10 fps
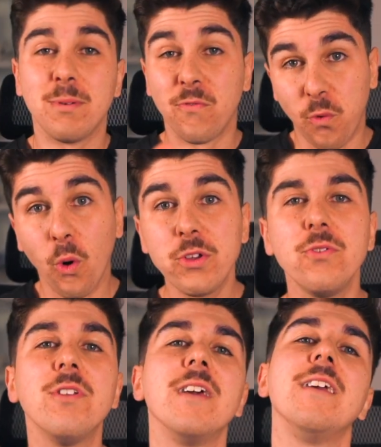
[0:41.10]
before
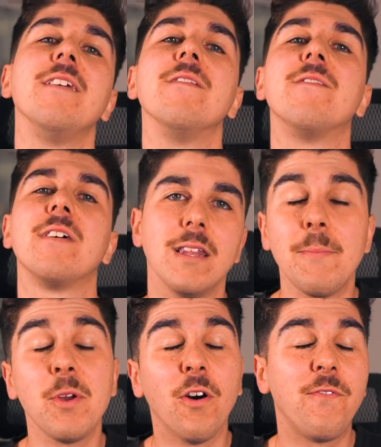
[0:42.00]
you leave, let
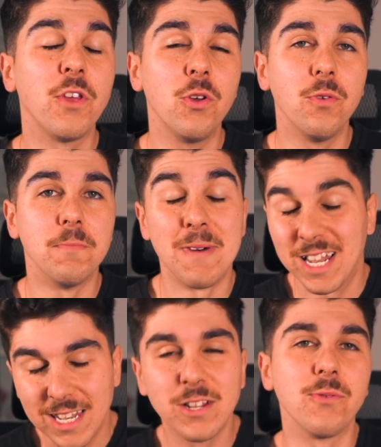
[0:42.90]
me offer you a
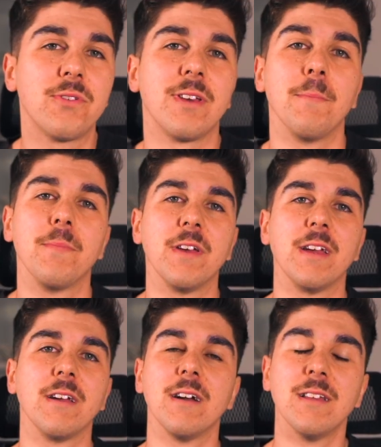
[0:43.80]
little
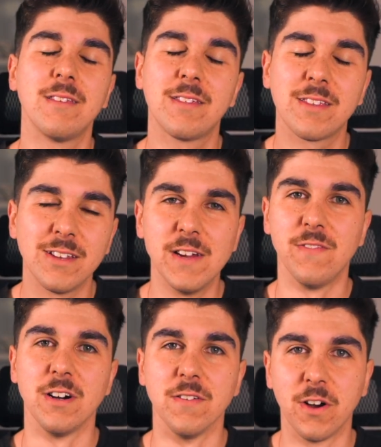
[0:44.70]
something, a
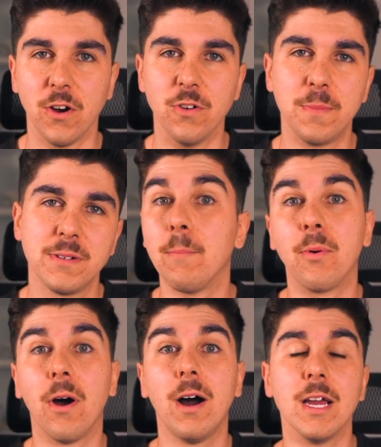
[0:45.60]
sliver of hope, a
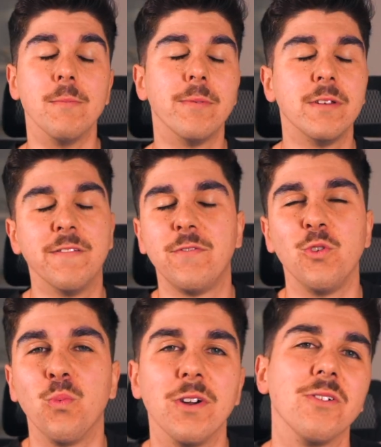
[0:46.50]
bribe, if
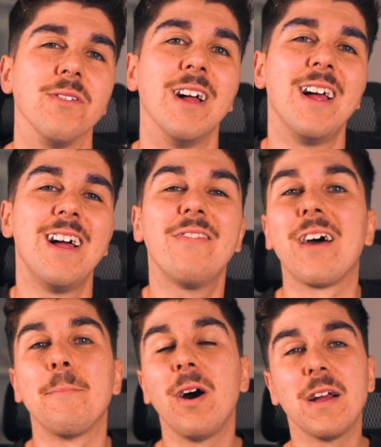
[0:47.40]
you will,
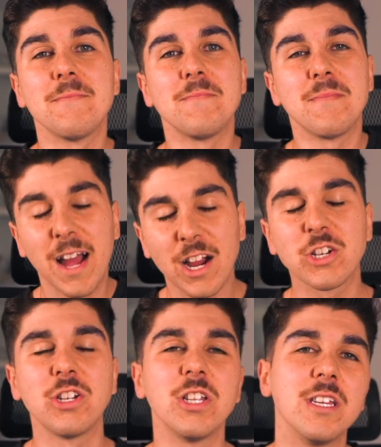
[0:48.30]
that might
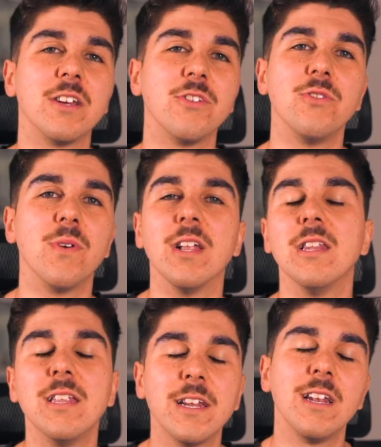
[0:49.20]
actually get you a
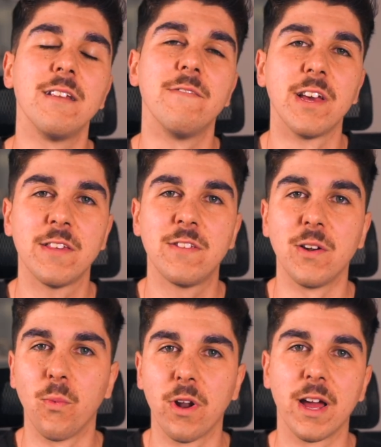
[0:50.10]
little invested
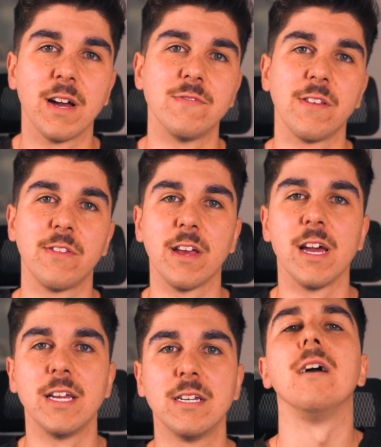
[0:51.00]
in what I have to
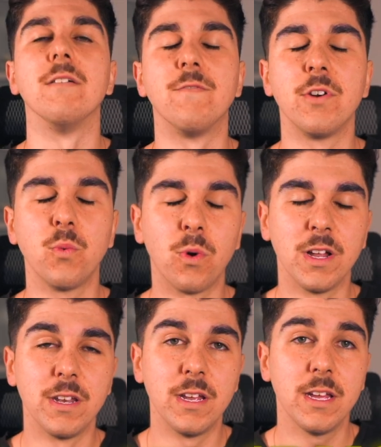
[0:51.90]
say.
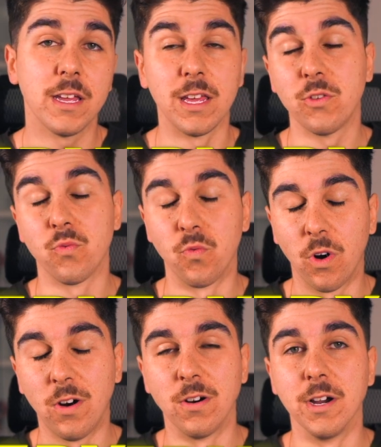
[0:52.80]
Everyone is
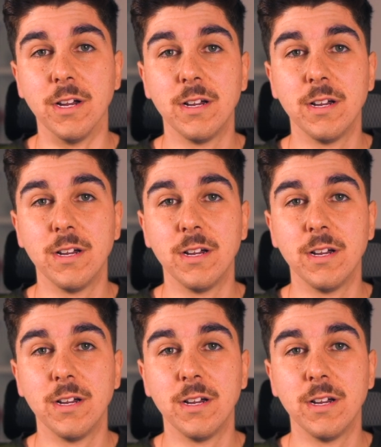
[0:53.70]
wrong